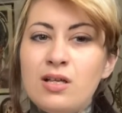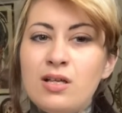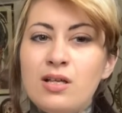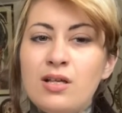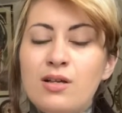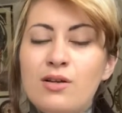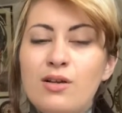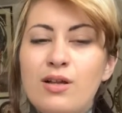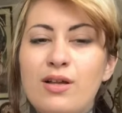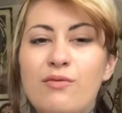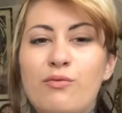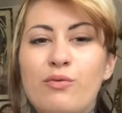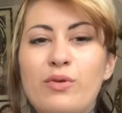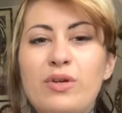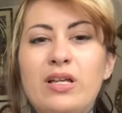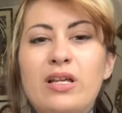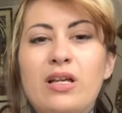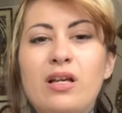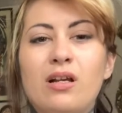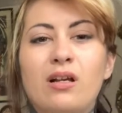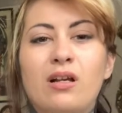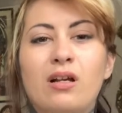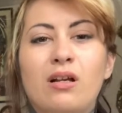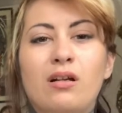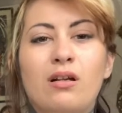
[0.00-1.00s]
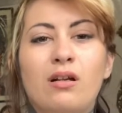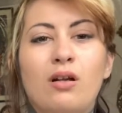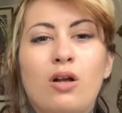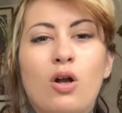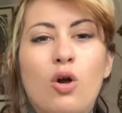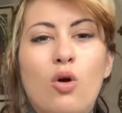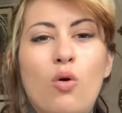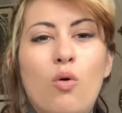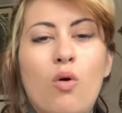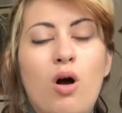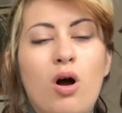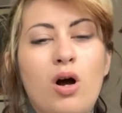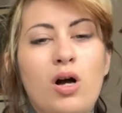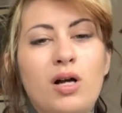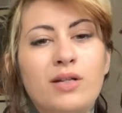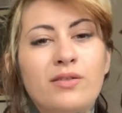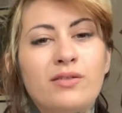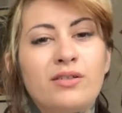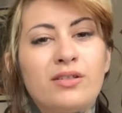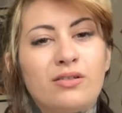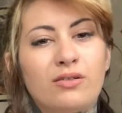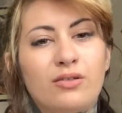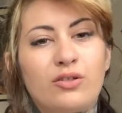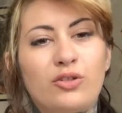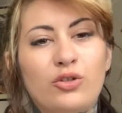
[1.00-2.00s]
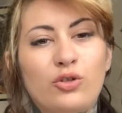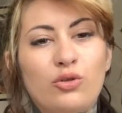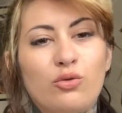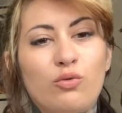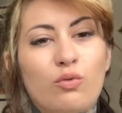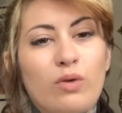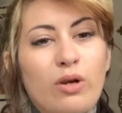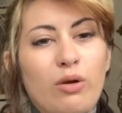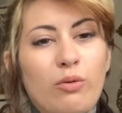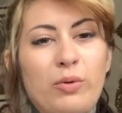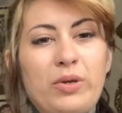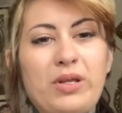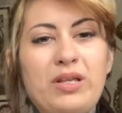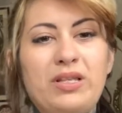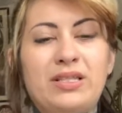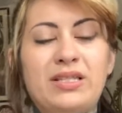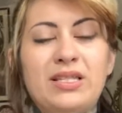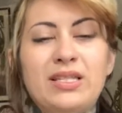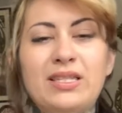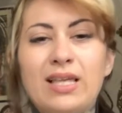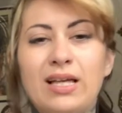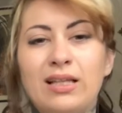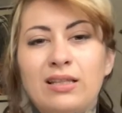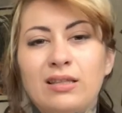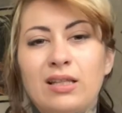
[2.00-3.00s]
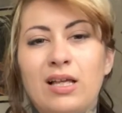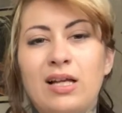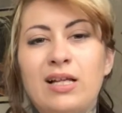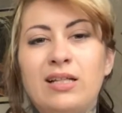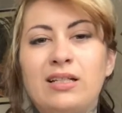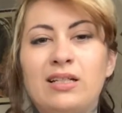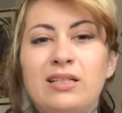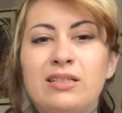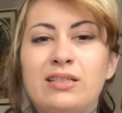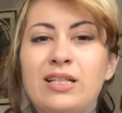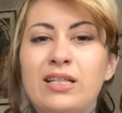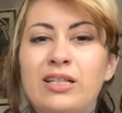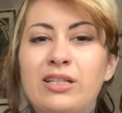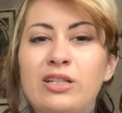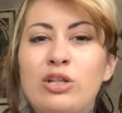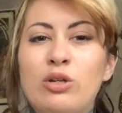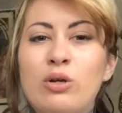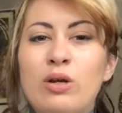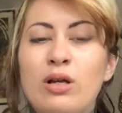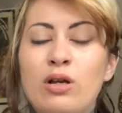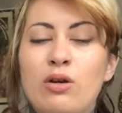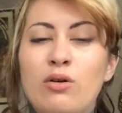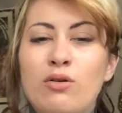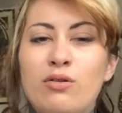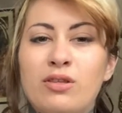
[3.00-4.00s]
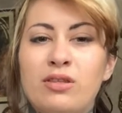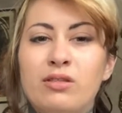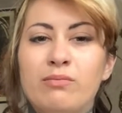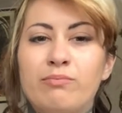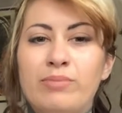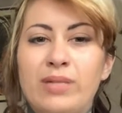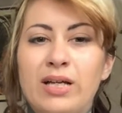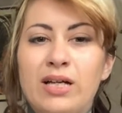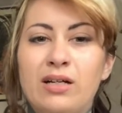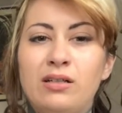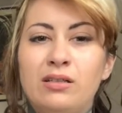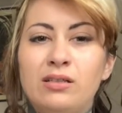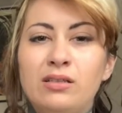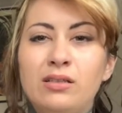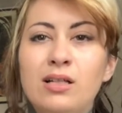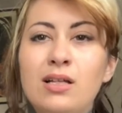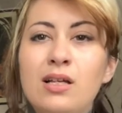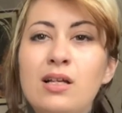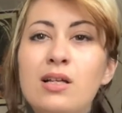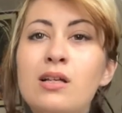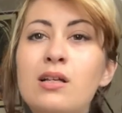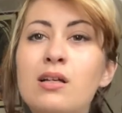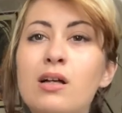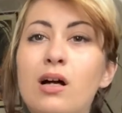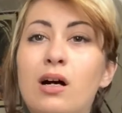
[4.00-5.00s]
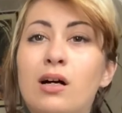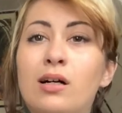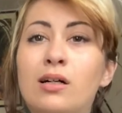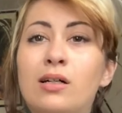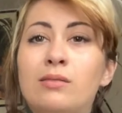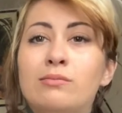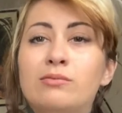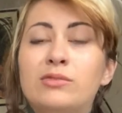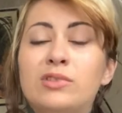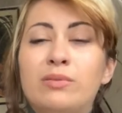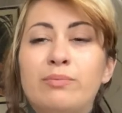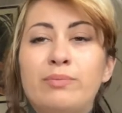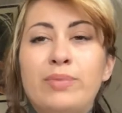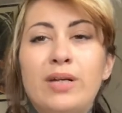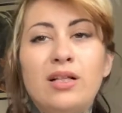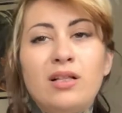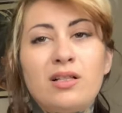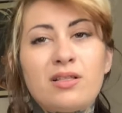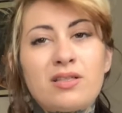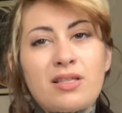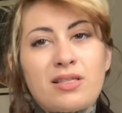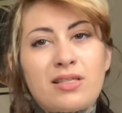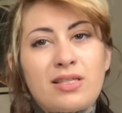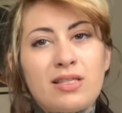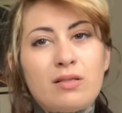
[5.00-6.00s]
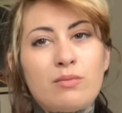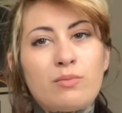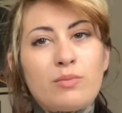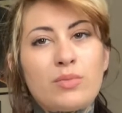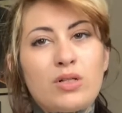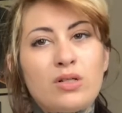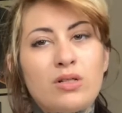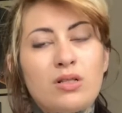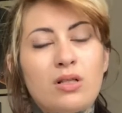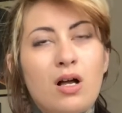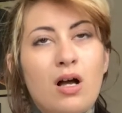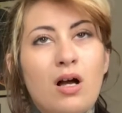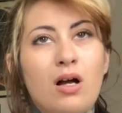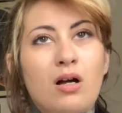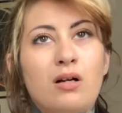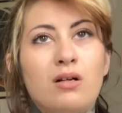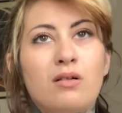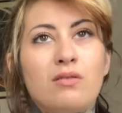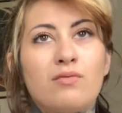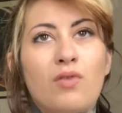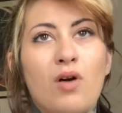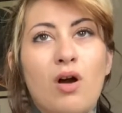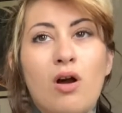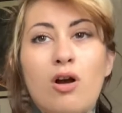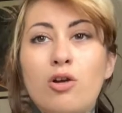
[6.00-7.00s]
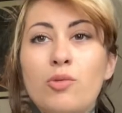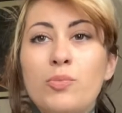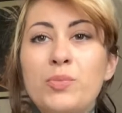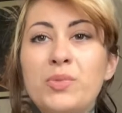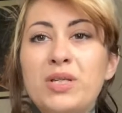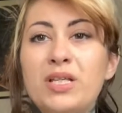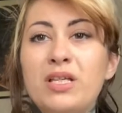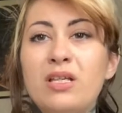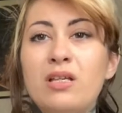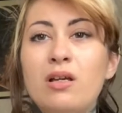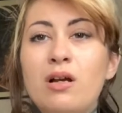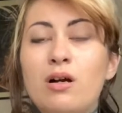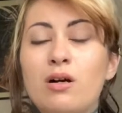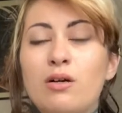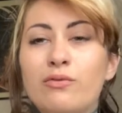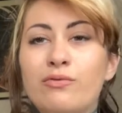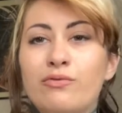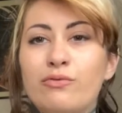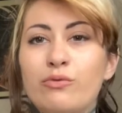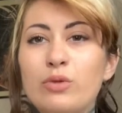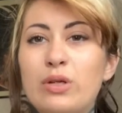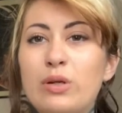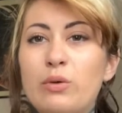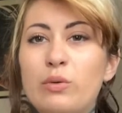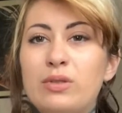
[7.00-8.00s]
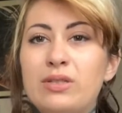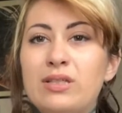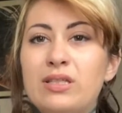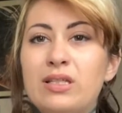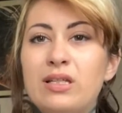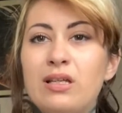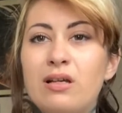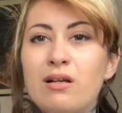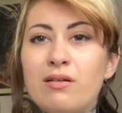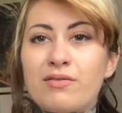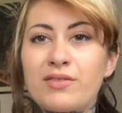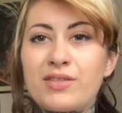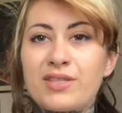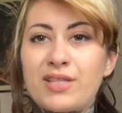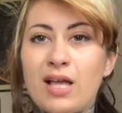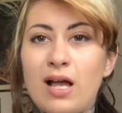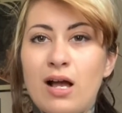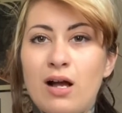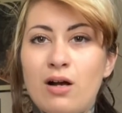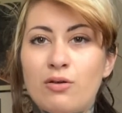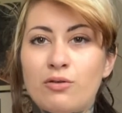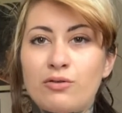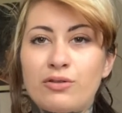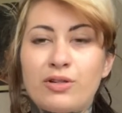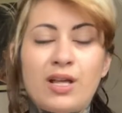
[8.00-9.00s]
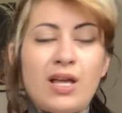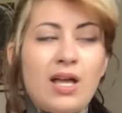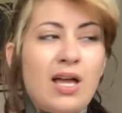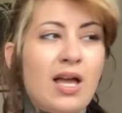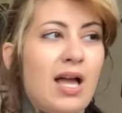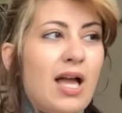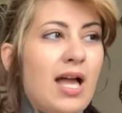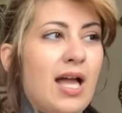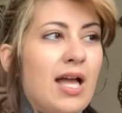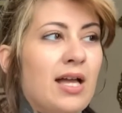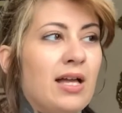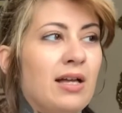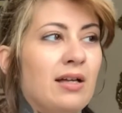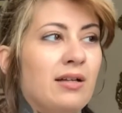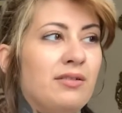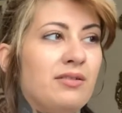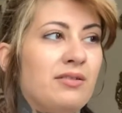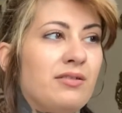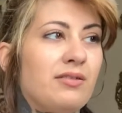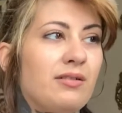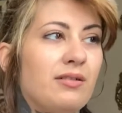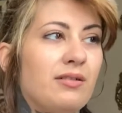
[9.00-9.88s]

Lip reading: If we go on to where we see that line continue and go to the bell is a symbol of harmony, of frequency, of sound, and